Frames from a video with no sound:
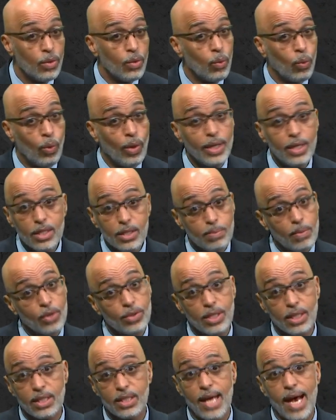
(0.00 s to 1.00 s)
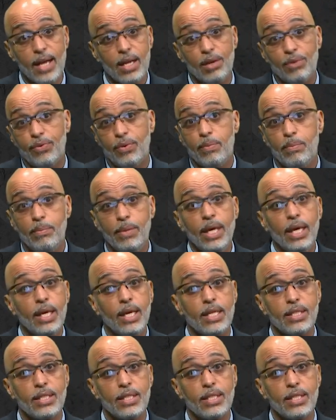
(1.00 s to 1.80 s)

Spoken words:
What is most exciting for me